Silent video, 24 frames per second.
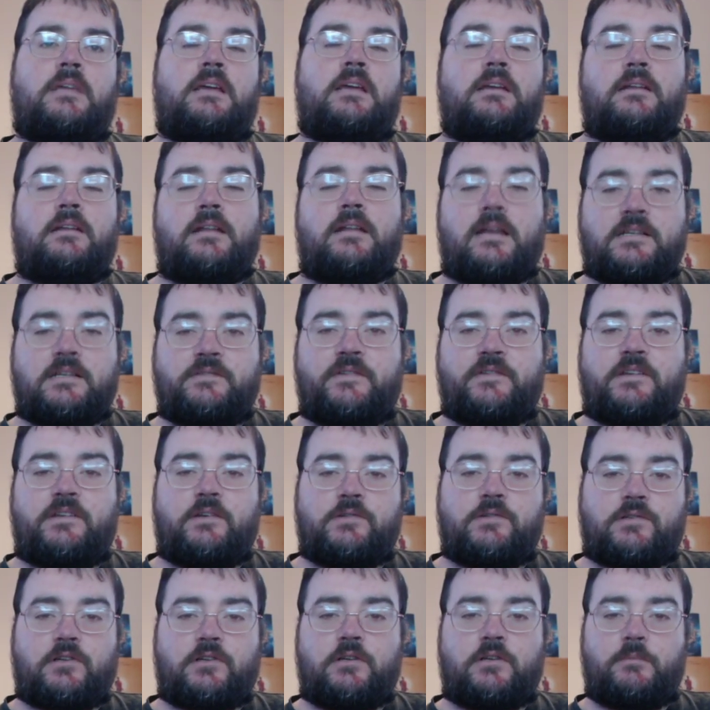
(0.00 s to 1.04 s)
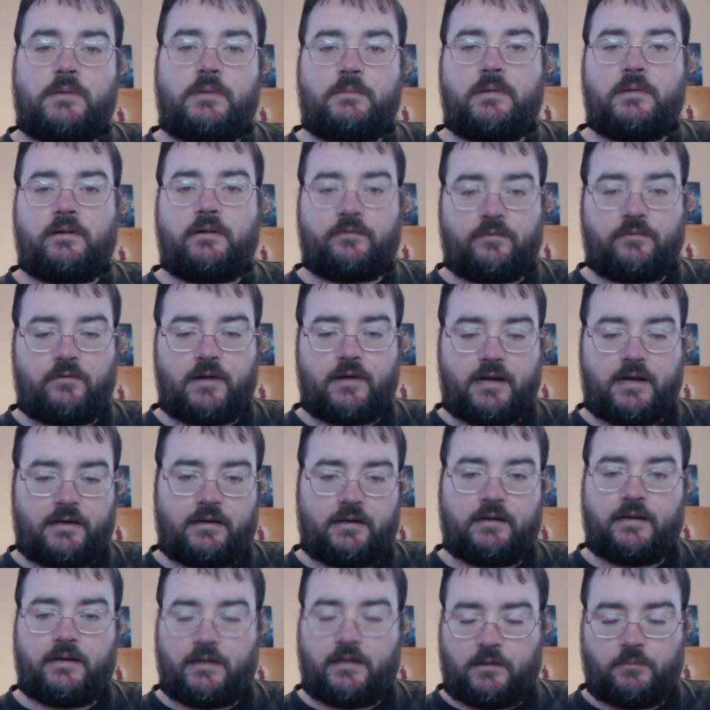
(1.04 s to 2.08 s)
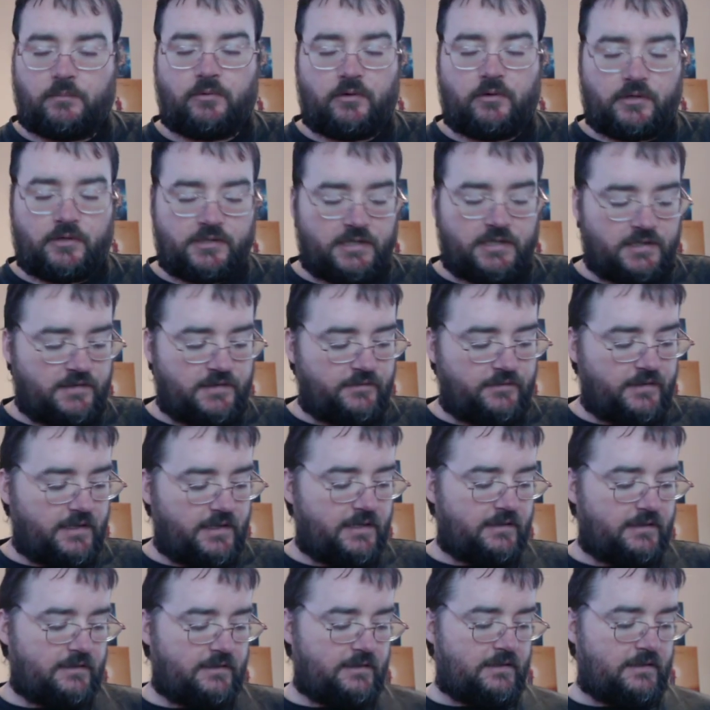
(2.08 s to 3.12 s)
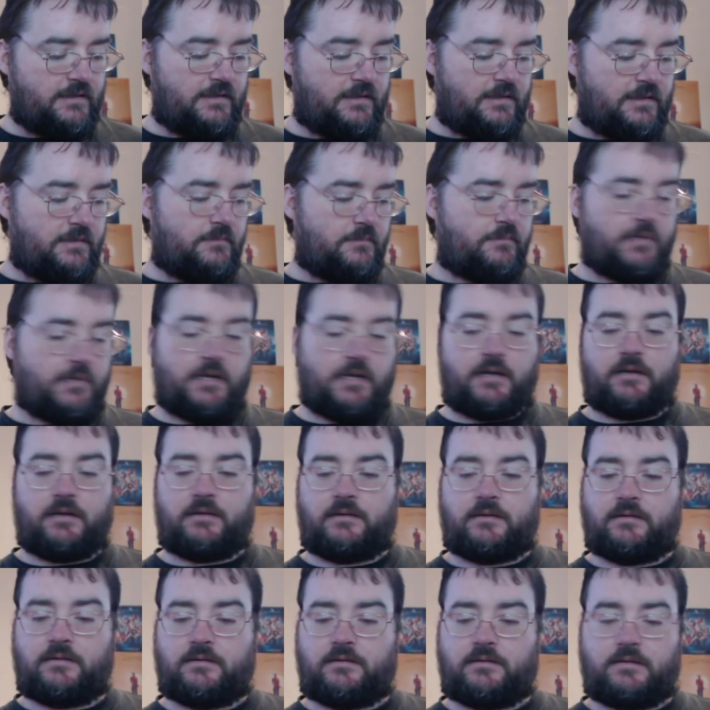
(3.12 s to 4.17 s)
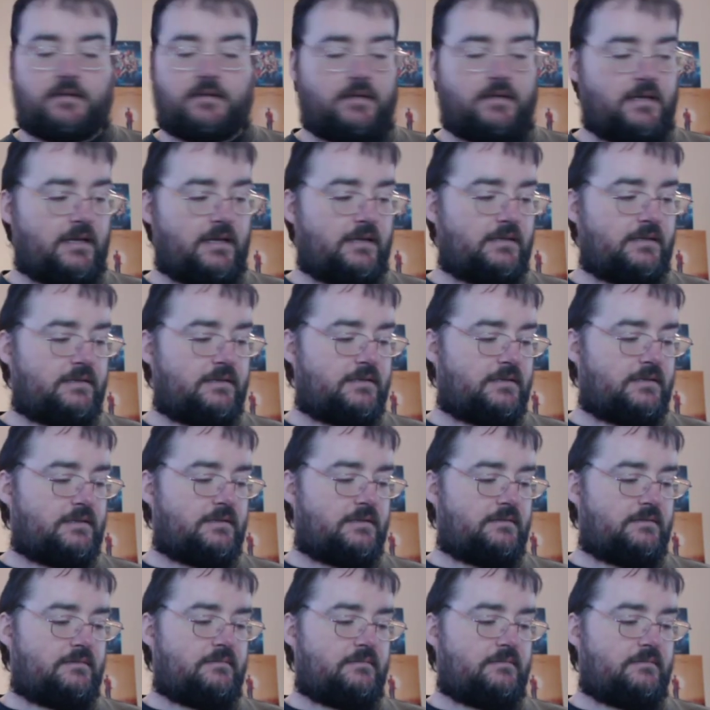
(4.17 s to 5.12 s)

Next video is going to be a bit of a rant, and I'll apologise for that. But it's...